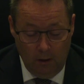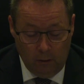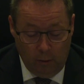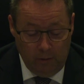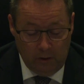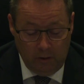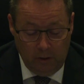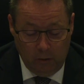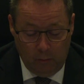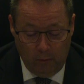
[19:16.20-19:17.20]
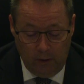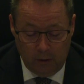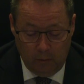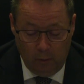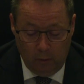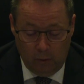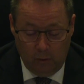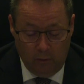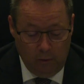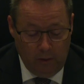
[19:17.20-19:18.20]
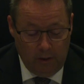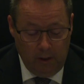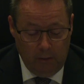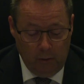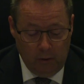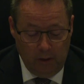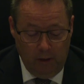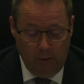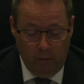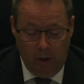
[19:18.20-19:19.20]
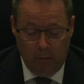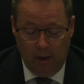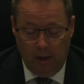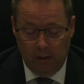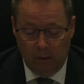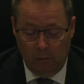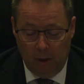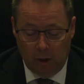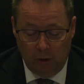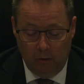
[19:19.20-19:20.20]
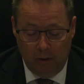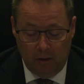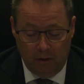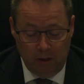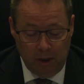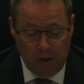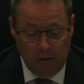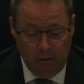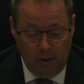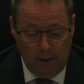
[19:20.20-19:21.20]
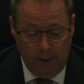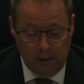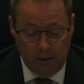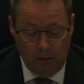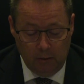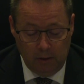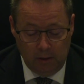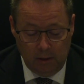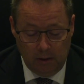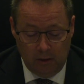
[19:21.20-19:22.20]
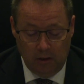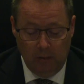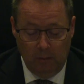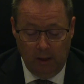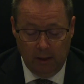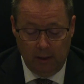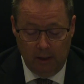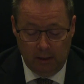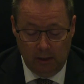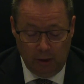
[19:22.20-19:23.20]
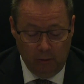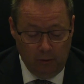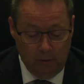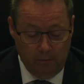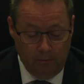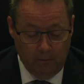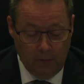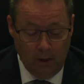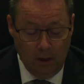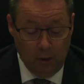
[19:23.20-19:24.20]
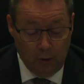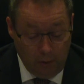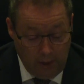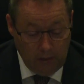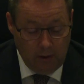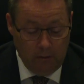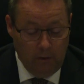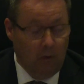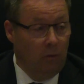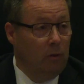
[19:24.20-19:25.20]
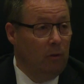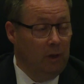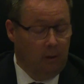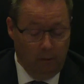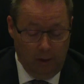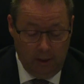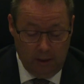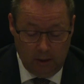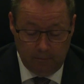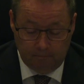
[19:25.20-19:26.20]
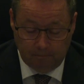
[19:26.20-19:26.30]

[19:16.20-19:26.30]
Norway is ready to provide support to our Nordic neighbors every way we can to make sure the transition to the alliance goes as streamlined as it should. Together with our Nordic colleagues,